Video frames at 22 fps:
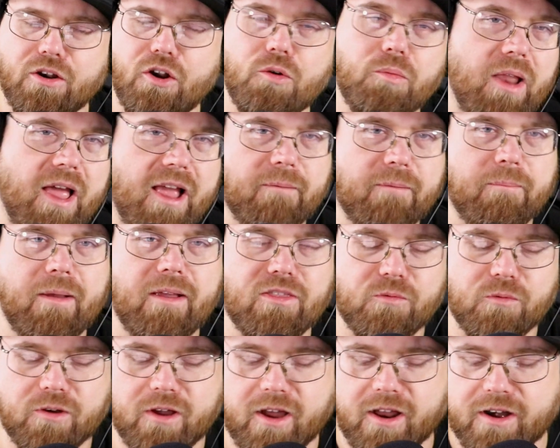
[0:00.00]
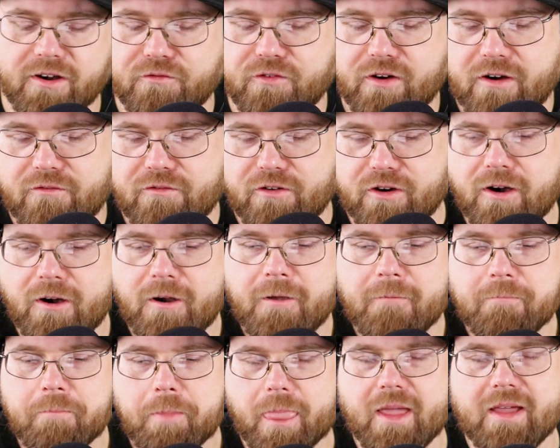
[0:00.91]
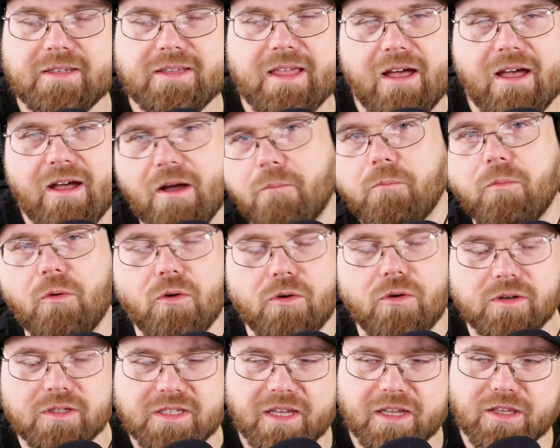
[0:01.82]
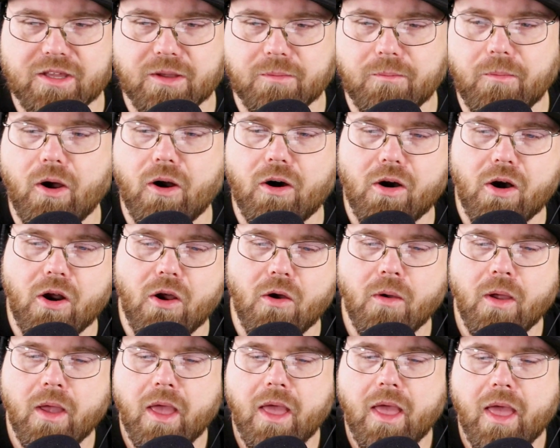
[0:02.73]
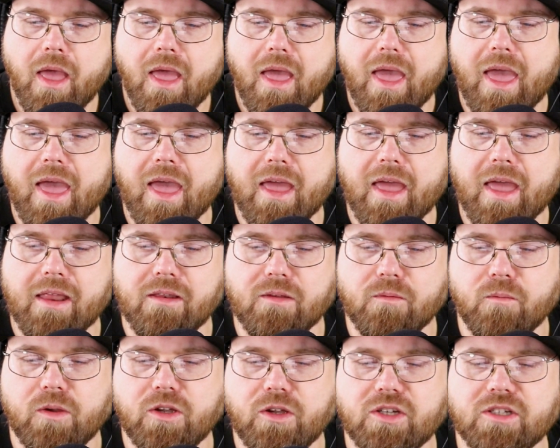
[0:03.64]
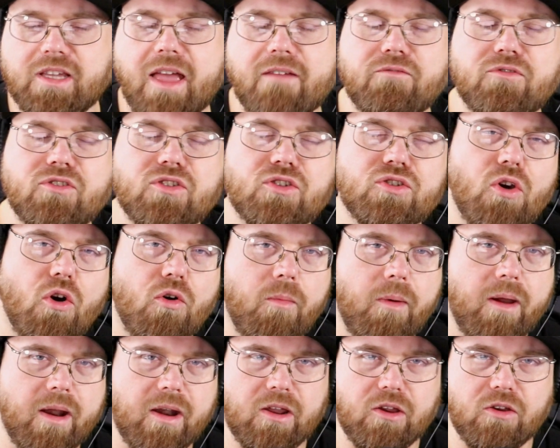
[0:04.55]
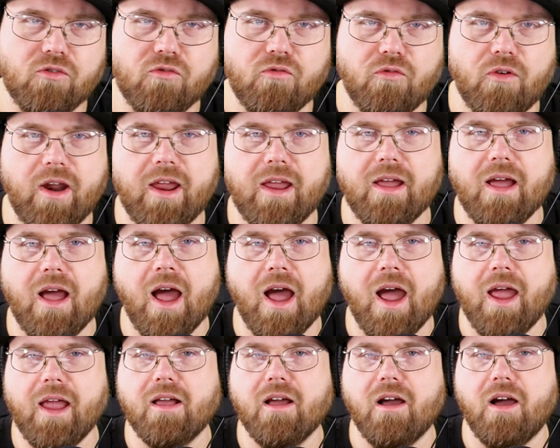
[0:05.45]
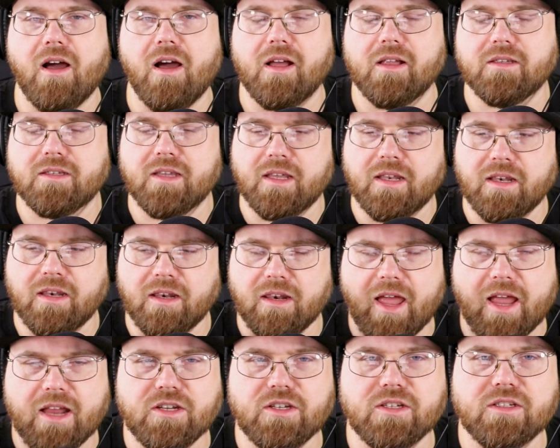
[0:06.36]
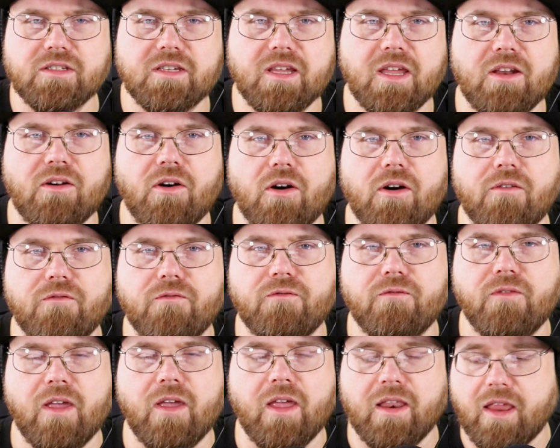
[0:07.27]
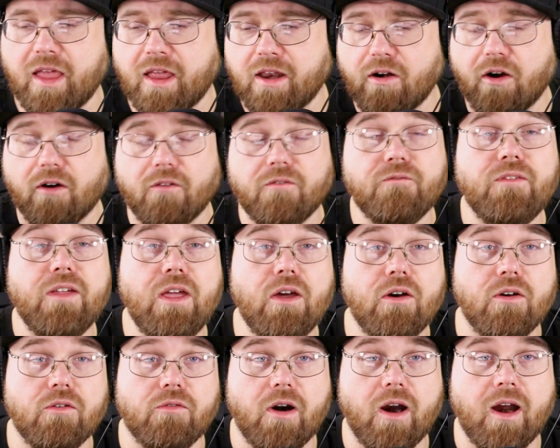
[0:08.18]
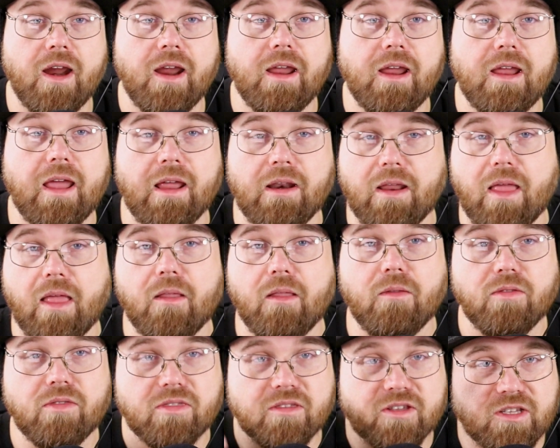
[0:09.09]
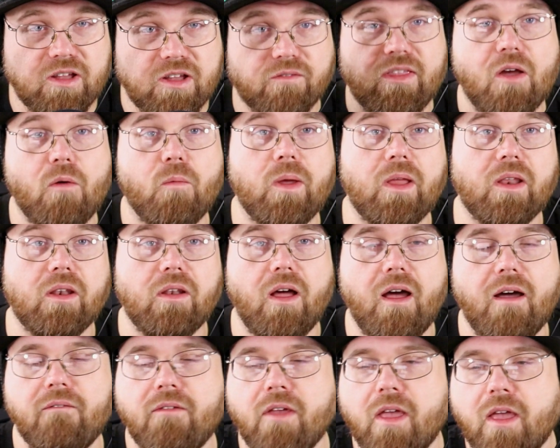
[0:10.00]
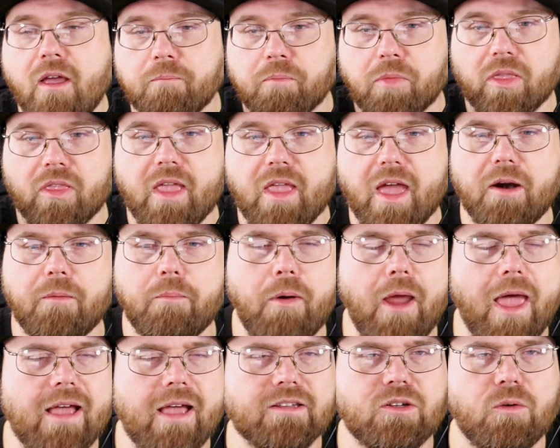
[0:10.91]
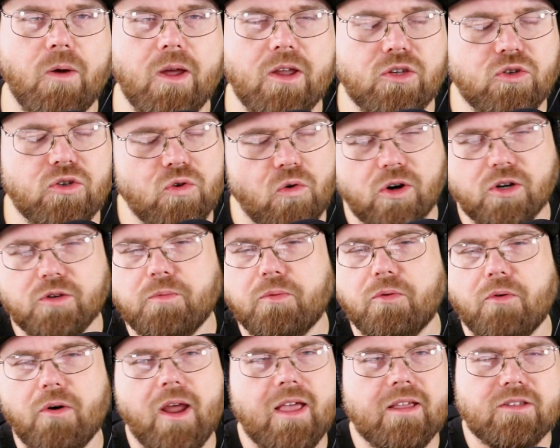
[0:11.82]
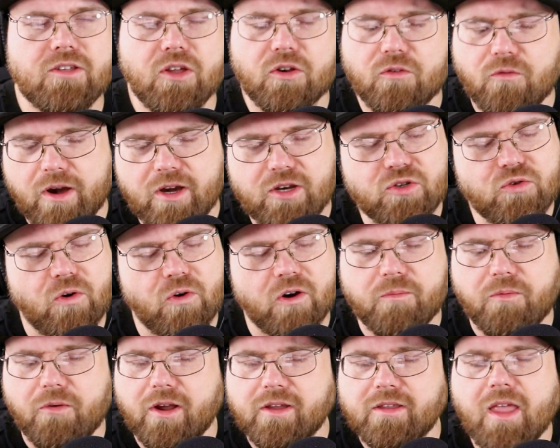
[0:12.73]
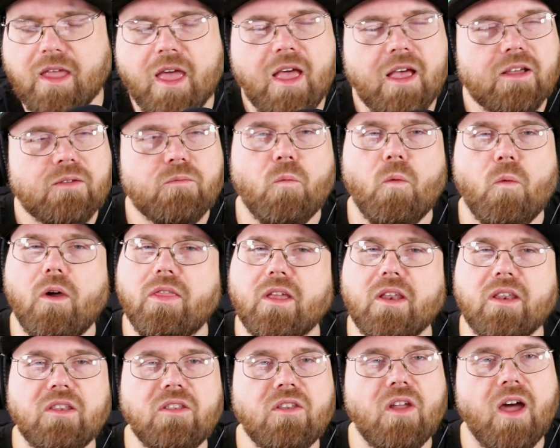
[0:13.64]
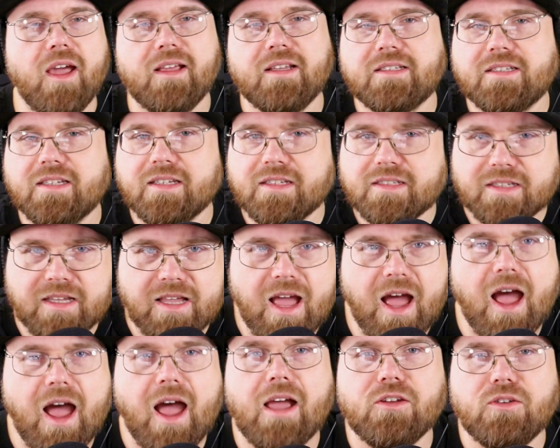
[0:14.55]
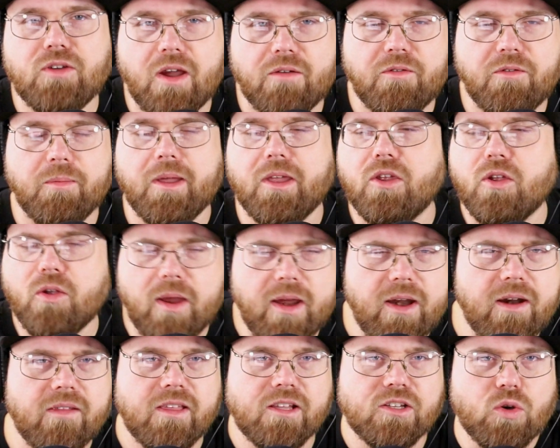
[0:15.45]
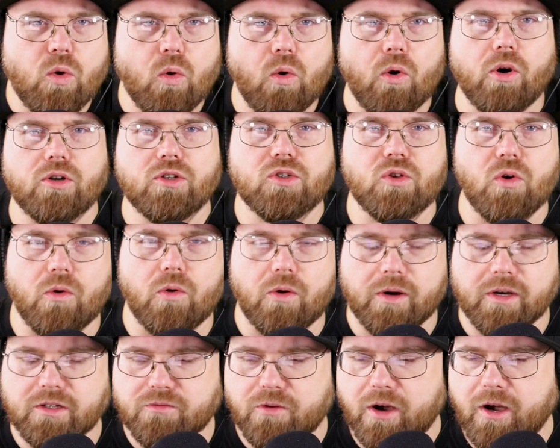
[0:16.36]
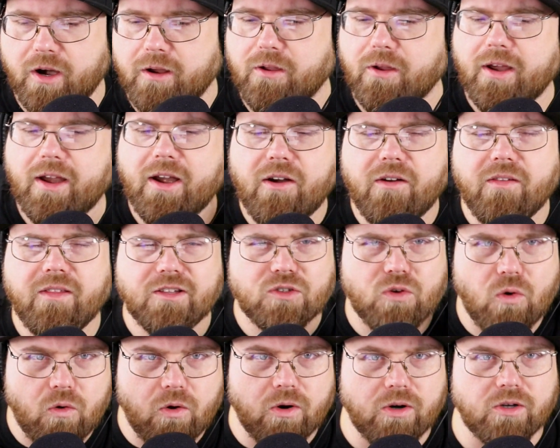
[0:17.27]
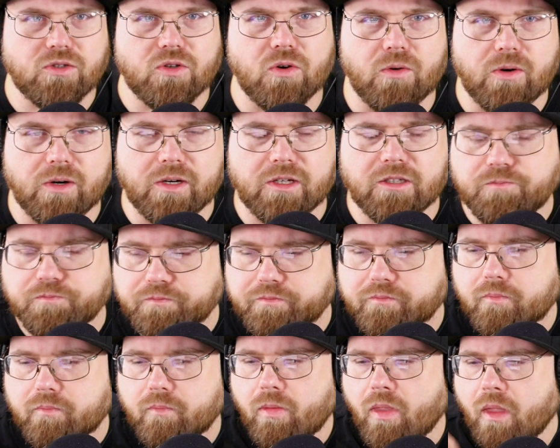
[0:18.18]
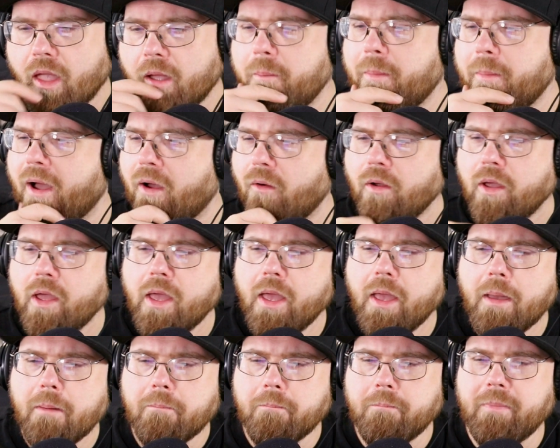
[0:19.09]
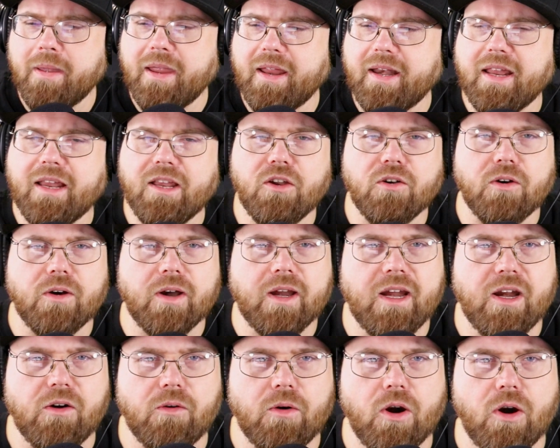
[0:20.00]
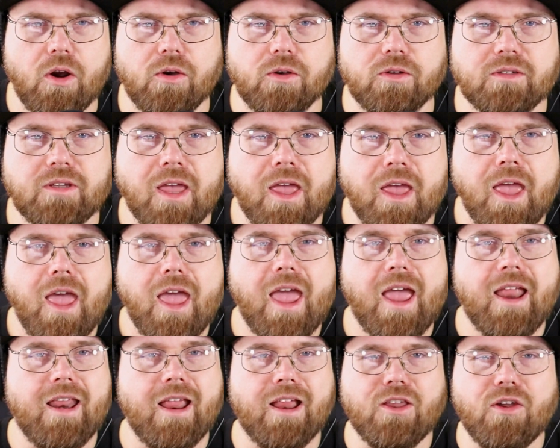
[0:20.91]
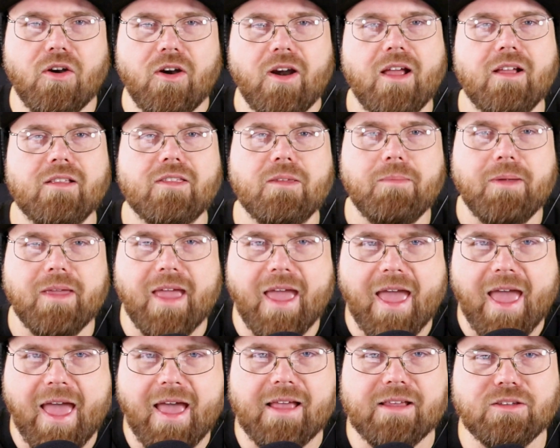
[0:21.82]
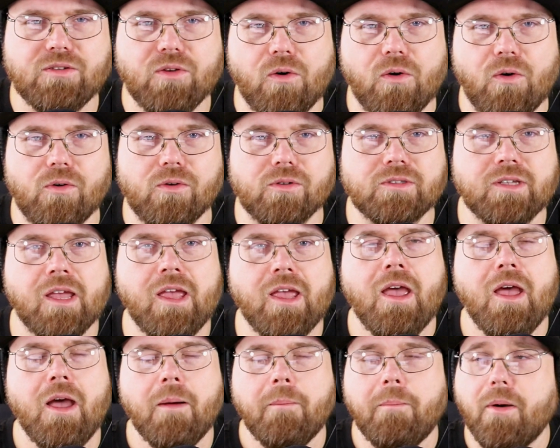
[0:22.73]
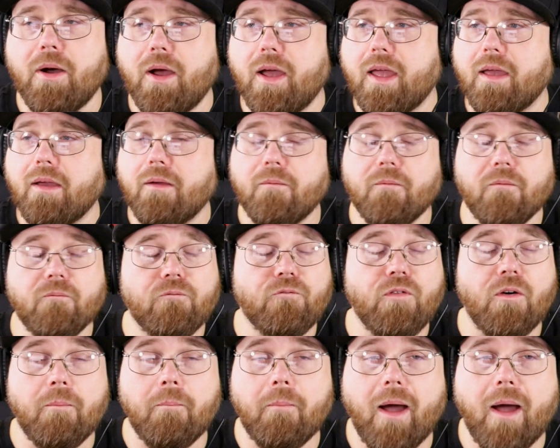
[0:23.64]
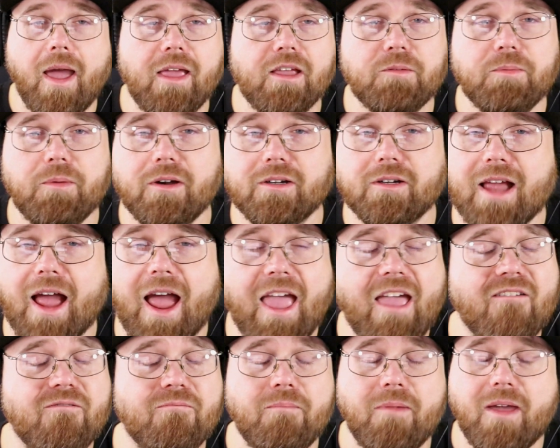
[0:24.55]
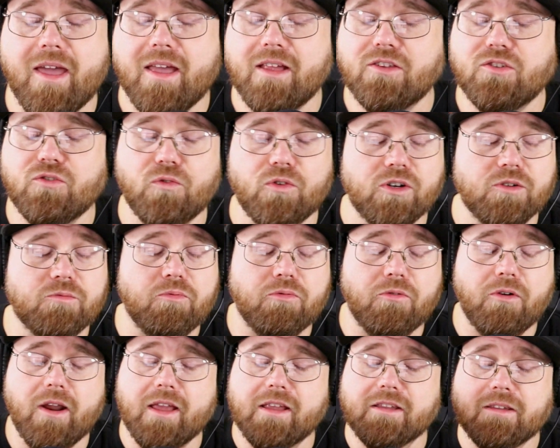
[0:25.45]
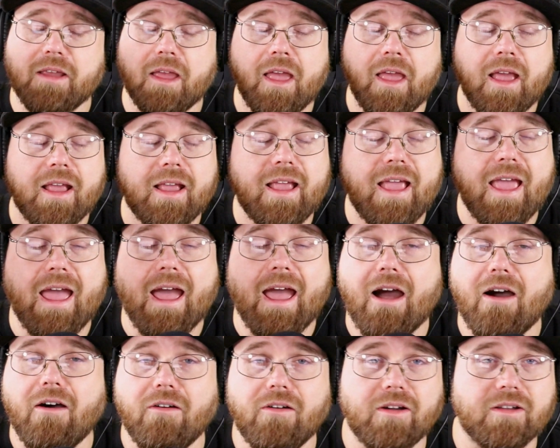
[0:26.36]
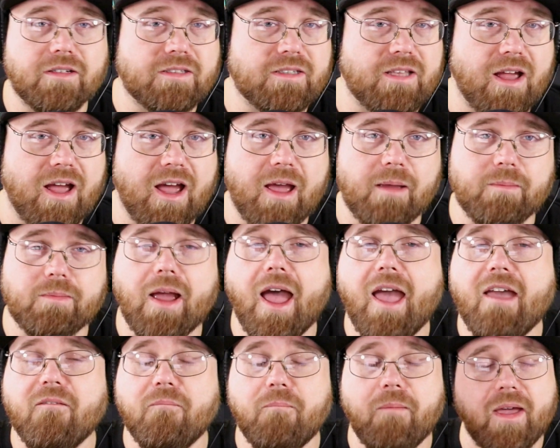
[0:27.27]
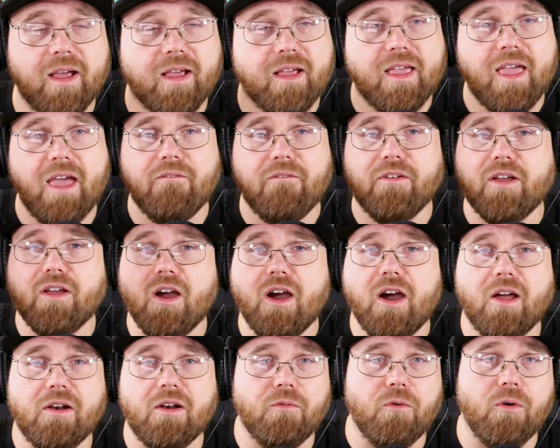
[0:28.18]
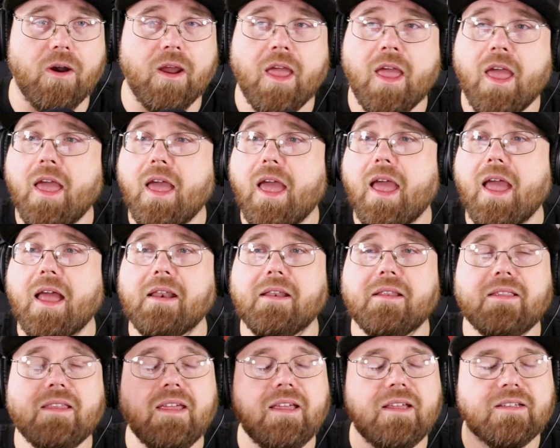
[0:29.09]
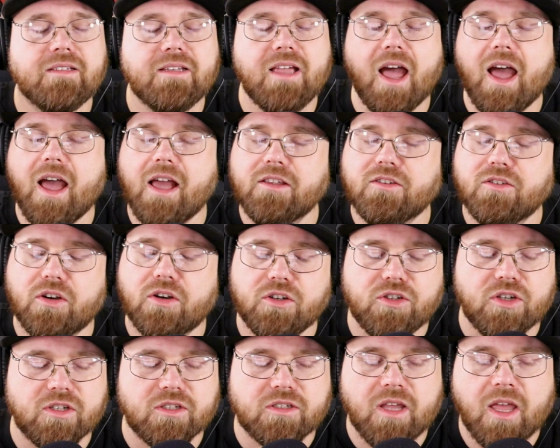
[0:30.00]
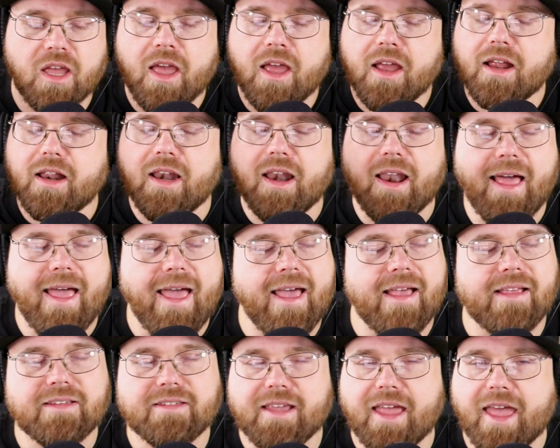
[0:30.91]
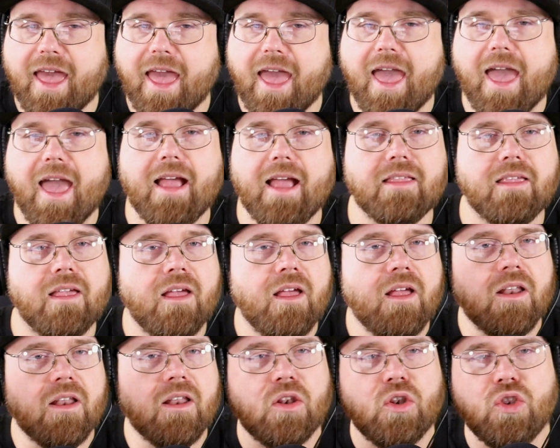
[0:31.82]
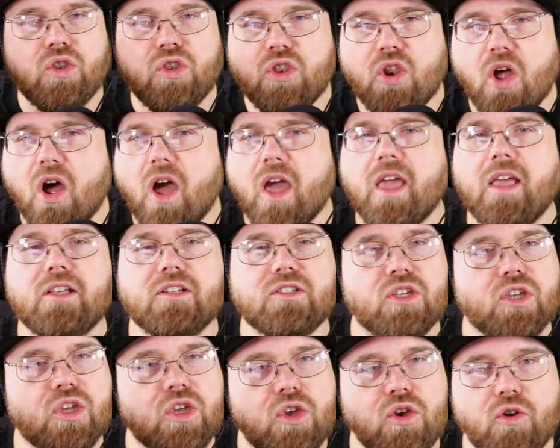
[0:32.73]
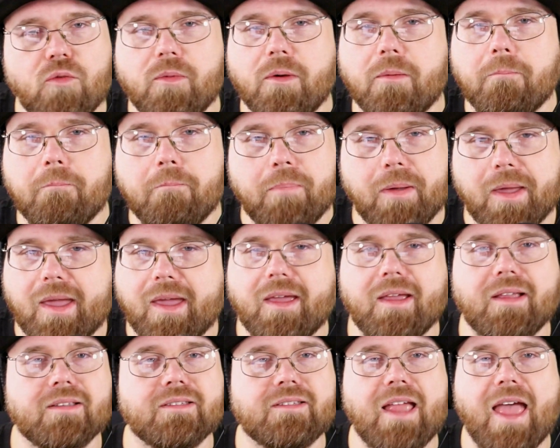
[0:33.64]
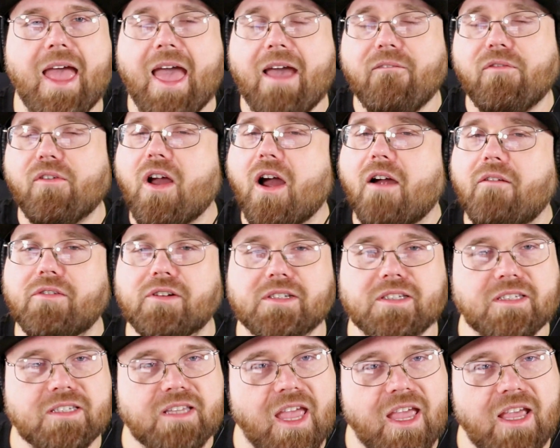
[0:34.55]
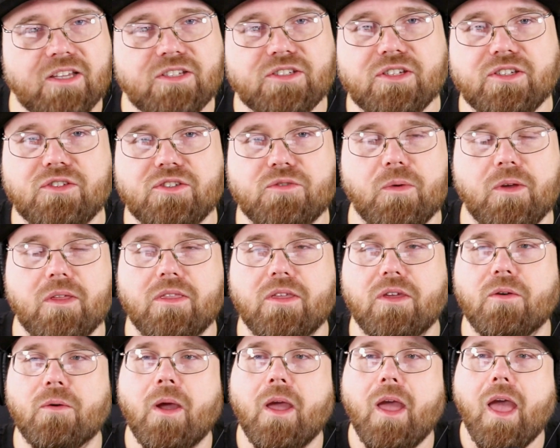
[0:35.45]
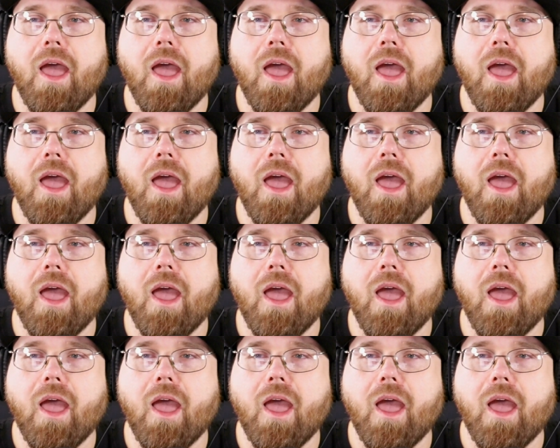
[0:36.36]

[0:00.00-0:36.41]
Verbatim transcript: Black Panther Wakanda Forever is out. I'm going to see it tomorrow, and we just have so many great icons and legends in our in, in our field, right? And and stuff that we love that are passing away. George Perez, the great George Perez, one of the nicest guys you ever meet. You hear these horror stories, right? You hear these horror stories about meeting your heroes and they turn out to be assholes. But from my experience, I have met George Perez countless times. I have met Kevin Conroy, and these guys are just class act, nice human beings that have conversations with you.